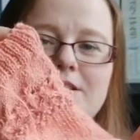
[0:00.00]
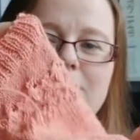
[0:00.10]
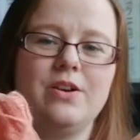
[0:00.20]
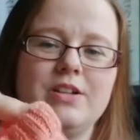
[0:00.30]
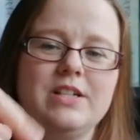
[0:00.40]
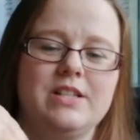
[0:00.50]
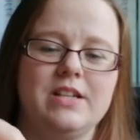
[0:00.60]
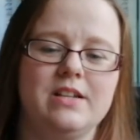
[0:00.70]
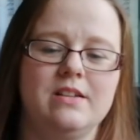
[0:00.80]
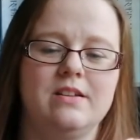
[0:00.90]
So I did
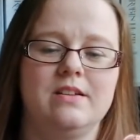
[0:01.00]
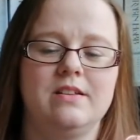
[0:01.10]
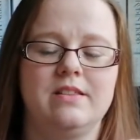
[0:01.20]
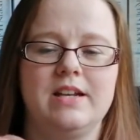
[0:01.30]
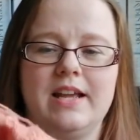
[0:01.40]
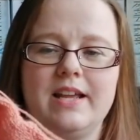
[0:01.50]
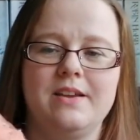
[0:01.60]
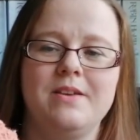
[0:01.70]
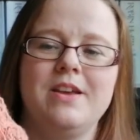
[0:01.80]
the leg.